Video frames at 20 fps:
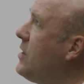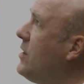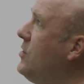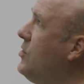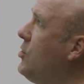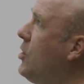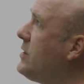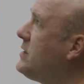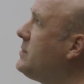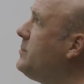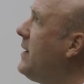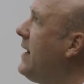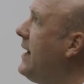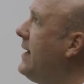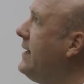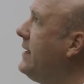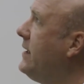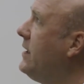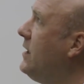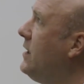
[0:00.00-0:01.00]
not
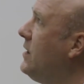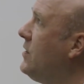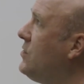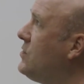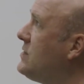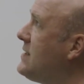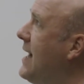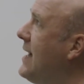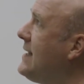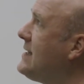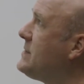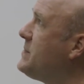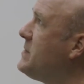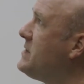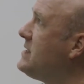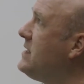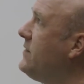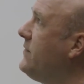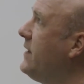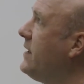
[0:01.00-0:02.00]
binding to the
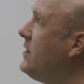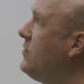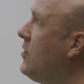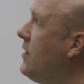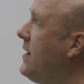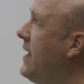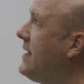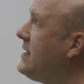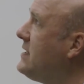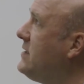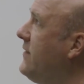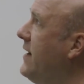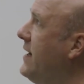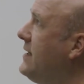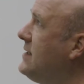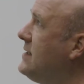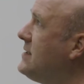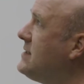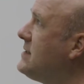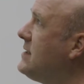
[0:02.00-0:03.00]
unspecific
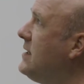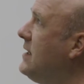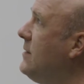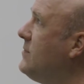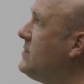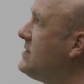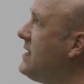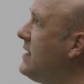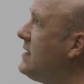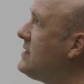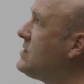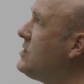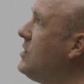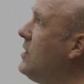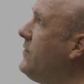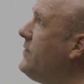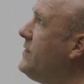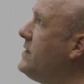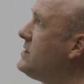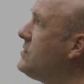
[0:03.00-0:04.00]
non-activated cell
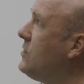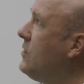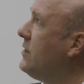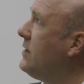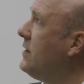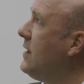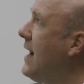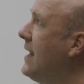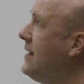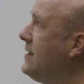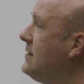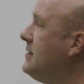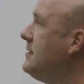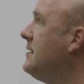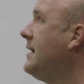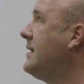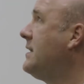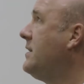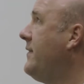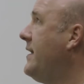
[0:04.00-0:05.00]
surface or the
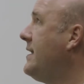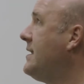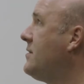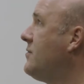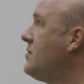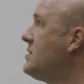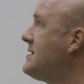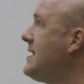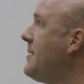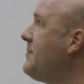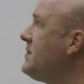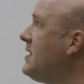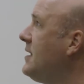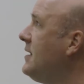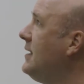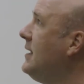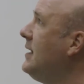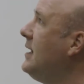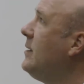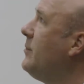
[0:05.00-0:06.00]
unactivated
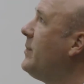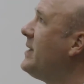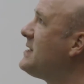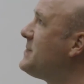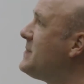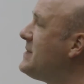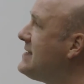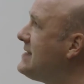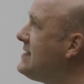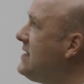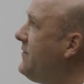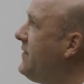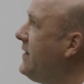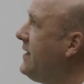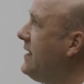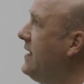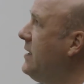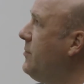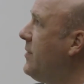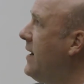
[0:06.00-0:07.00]
receptor, but
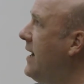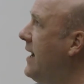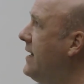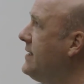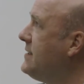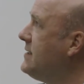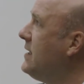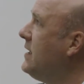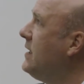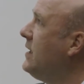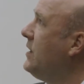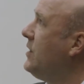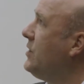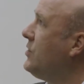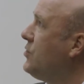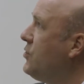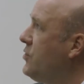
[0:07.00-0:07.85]
specifically bind to